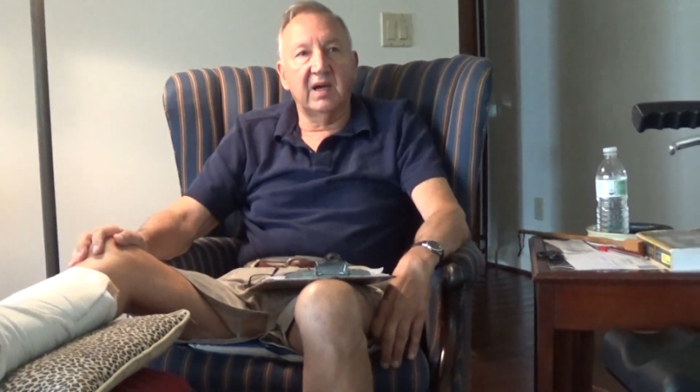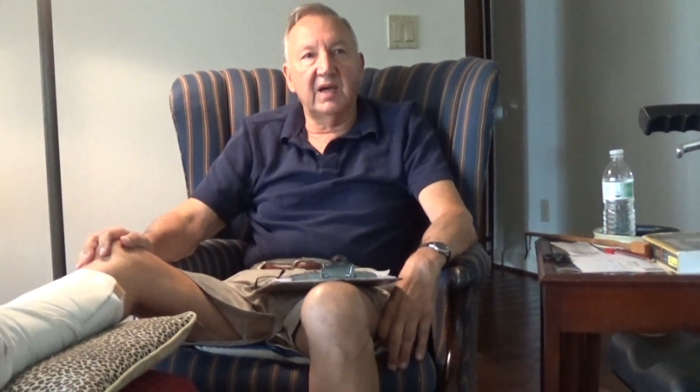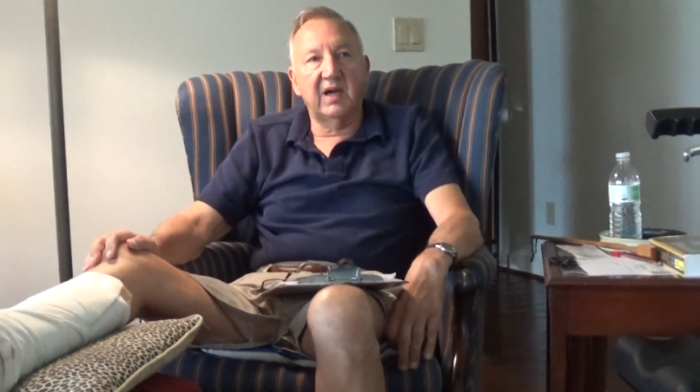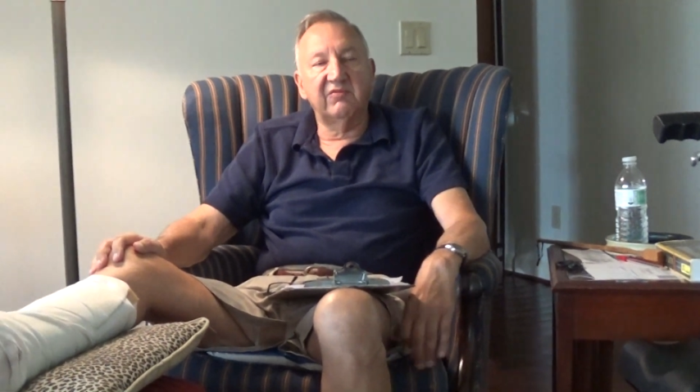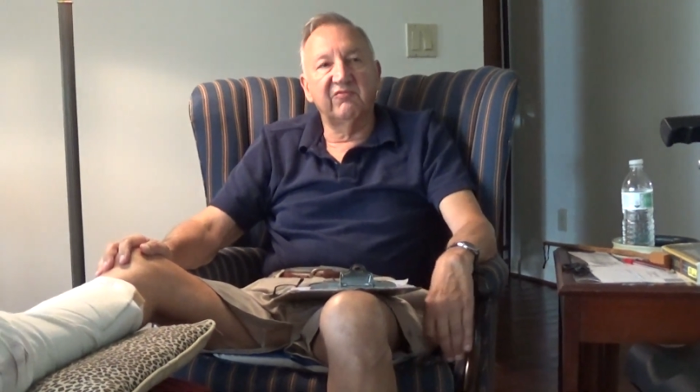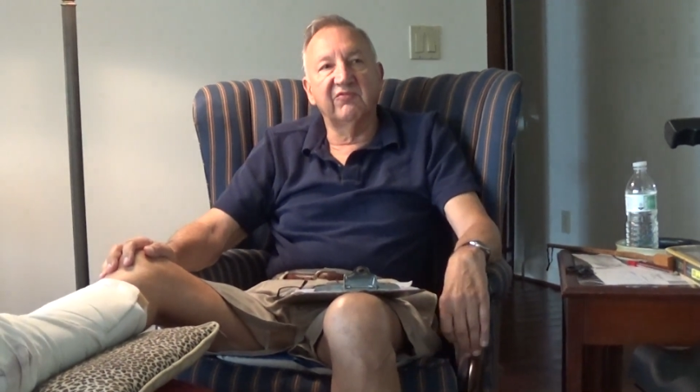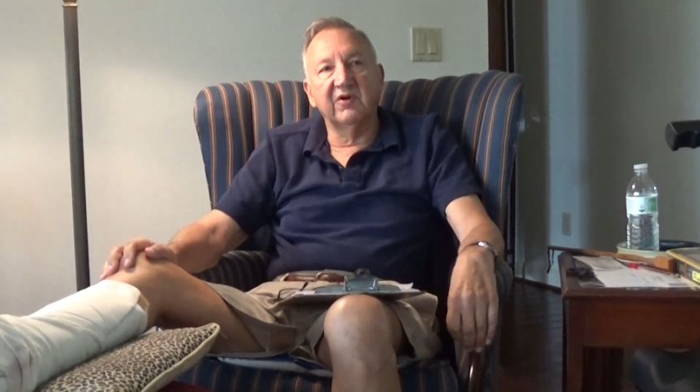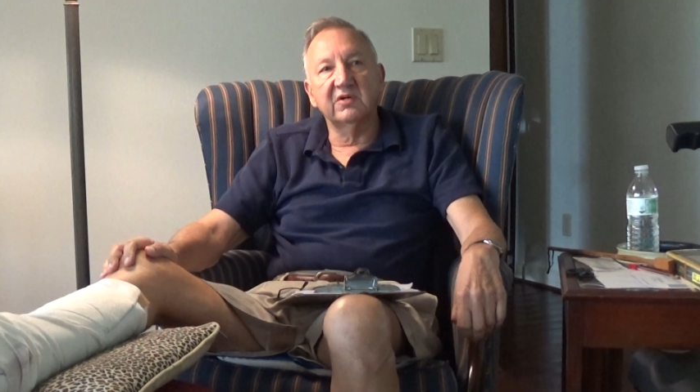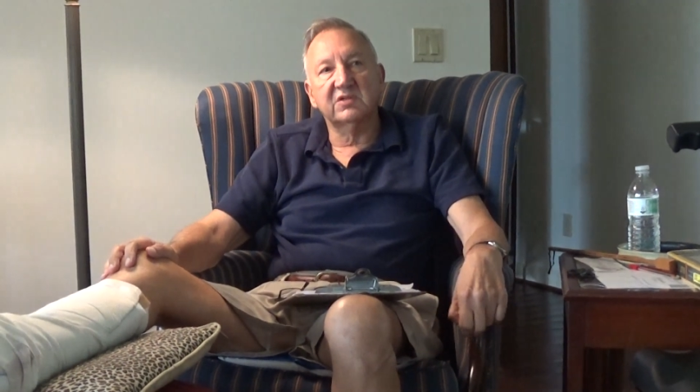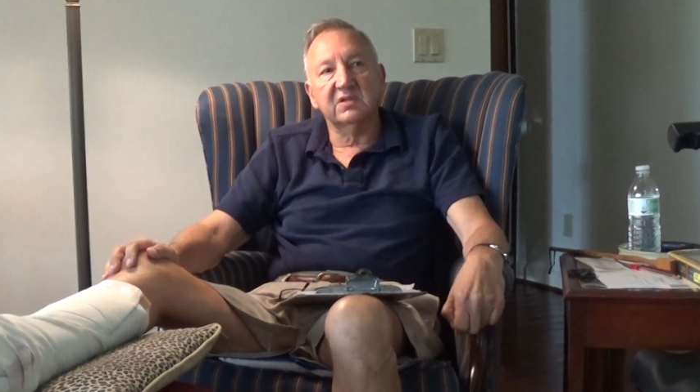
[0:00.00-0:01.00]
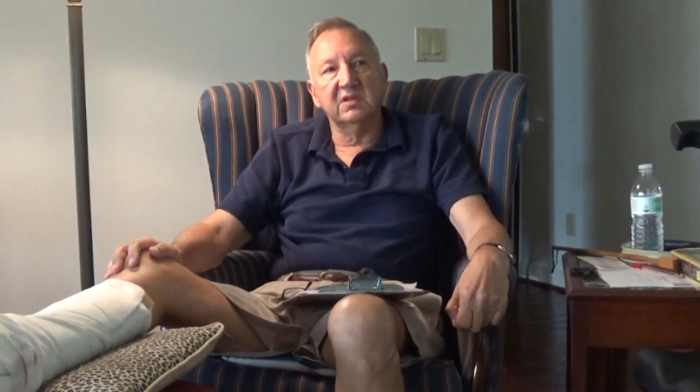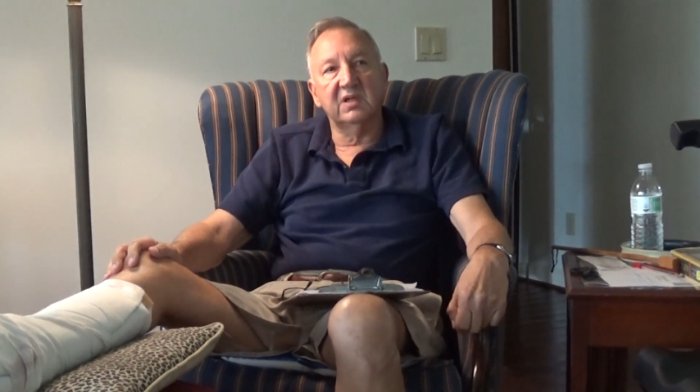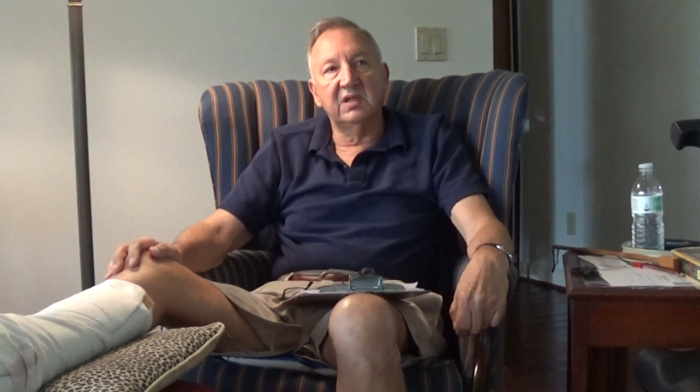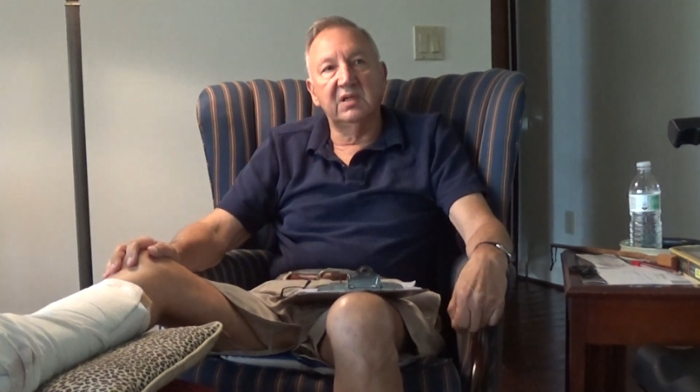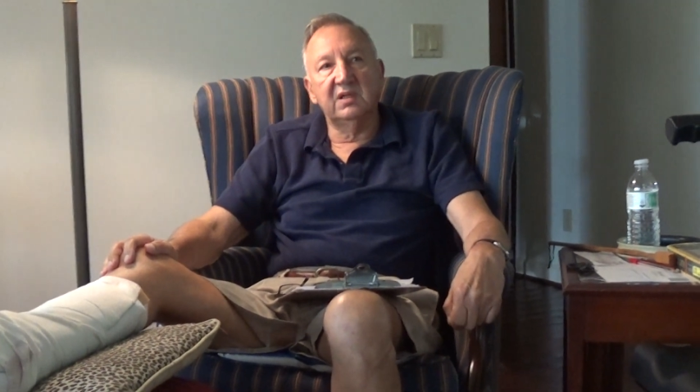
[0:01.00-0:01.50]
I had
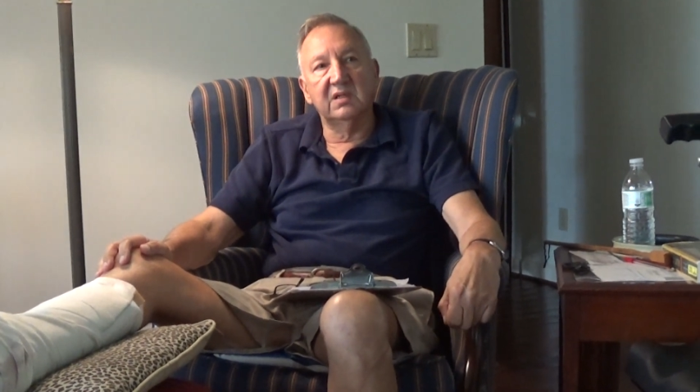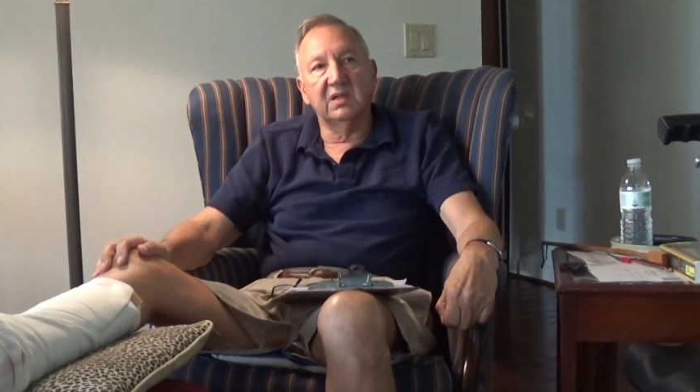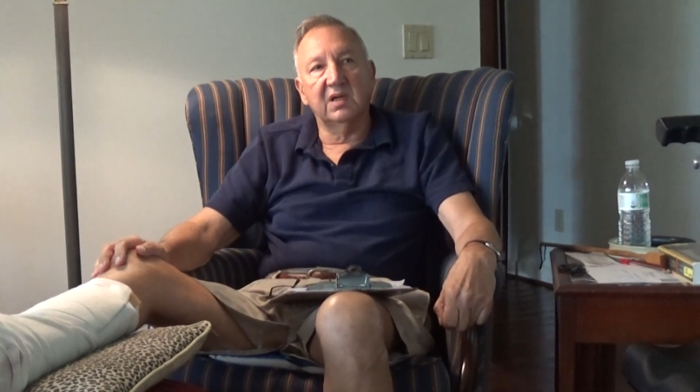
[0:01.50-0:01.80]
virtually